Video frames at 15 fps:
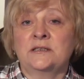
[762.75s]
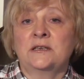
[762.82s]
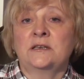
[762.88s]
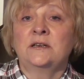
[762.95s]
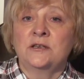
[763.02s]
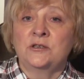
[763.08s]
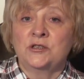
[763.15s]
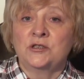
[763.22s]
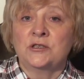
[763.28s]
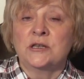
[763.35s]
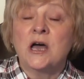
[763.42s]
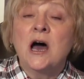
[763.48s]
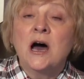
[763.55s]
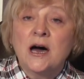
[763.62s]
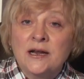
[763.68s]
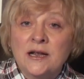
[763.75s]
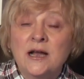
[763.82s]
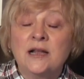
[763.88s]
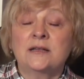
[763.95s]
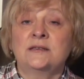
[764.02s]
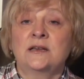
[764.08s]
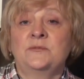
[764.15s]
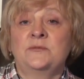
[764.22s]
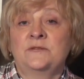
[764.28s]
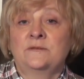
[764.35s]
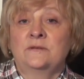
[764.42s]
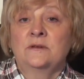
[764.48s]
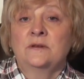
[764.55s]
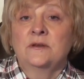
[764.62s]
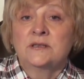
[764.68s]
This is indirect proof of the
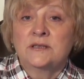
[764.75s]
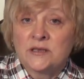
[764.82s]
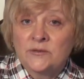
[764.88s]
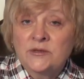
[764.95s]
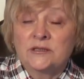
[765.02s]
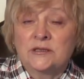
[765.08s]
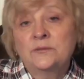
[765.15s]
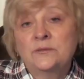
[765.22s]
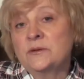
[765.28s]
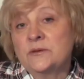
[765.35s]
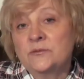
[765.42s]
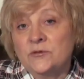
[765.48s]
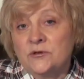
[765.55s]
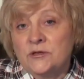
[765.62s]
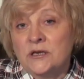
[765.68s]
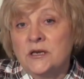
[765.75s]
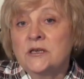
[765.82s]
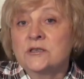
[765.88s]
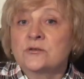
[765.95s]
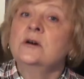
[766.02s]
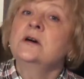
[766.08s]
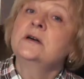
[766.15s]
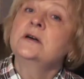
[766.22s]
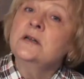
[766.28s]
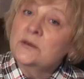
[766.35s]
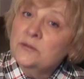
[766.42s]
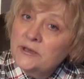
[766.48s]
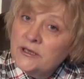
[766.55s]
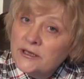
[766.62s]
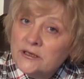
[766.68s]
fact that the alien
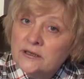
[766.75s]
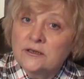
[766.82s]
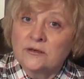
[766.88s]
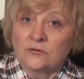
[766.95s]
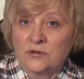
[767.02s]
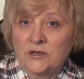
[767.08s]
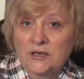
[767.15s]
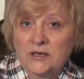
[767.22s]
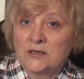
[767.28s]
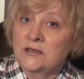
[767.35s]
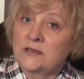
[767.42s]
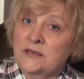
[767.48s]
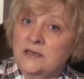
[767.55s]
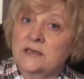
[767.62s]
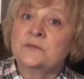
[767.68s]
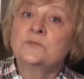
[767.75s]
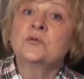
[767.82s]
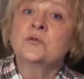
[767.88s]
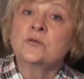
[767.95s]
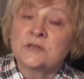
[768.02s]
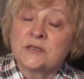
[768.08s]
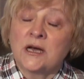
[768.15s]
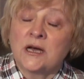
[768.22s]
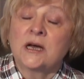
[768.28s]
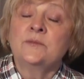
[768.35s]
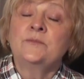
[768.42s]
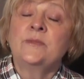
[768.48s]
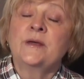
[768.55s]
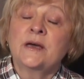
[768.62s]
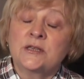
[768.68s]
civilization ruled over Egypt and Mexico.
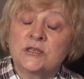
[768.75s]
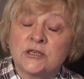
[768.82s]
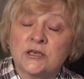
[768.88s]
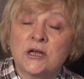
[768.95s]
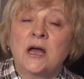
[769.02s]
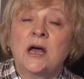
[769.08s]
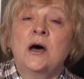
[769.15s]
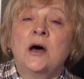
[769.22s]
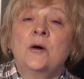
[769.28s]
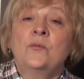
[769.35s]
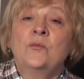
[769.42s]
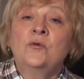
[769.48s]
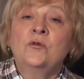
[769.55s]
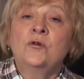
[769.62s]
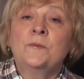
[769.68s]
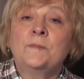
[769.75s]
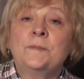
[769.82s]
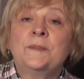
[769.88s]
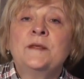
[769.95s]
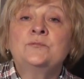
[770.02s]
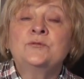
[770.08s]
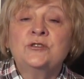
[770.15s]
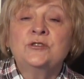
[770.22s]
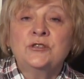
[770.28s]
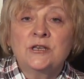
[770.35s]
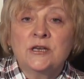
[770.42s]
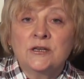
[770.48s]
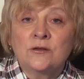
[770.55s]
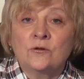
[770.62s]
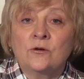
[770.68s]
There was the same
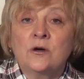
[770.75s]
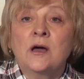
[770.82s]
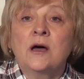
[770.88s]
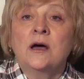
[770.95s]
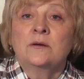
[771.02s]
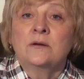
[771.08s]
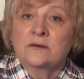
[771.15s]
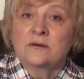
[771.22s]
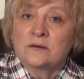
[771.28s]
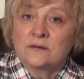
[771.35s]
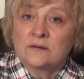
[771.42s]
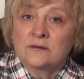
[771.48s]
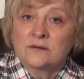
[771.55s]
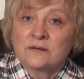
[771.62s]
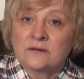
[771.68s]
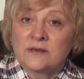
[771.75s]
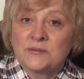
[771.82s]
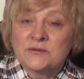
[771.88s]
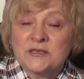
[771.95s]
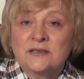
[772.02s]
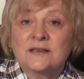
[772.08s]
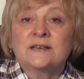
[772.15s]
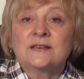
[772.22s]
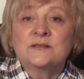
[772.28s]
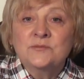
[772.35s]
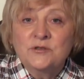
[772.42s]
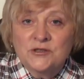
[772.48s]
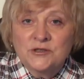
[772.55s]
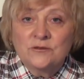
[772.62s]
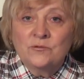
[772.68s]
necroculture of the called dead
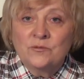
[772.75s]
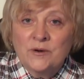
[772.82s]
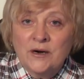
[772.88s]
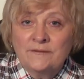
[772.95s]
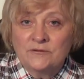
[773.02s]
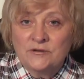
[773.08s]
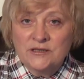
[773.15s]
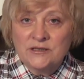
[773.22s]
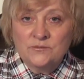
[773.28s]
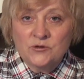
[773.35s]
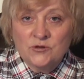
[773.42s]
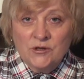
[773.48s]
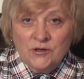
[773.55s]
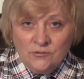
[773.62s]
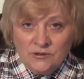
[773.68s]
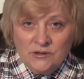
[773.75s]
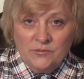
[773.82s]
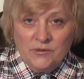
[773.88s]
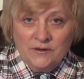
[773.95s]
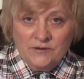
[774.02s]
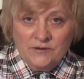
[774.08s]
on the both hemisphere,